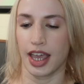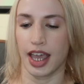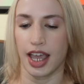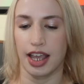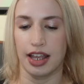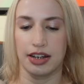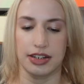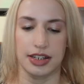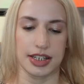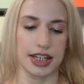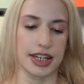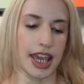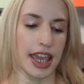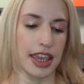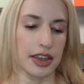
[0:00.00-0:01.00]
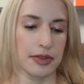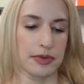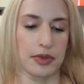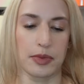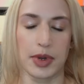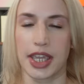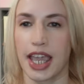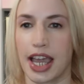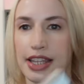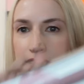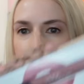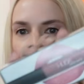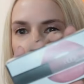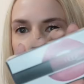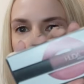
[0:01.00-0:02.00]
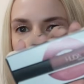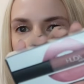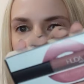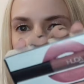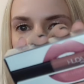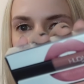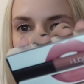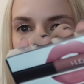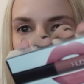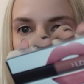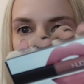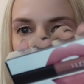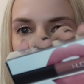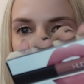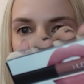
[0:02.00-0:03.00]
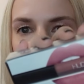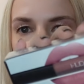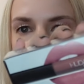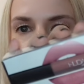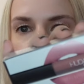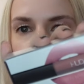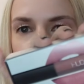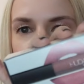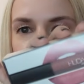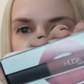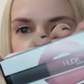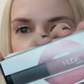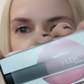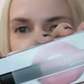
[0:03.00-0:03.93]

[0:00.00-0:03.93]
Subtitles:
And today we get a product from Huda Beauty.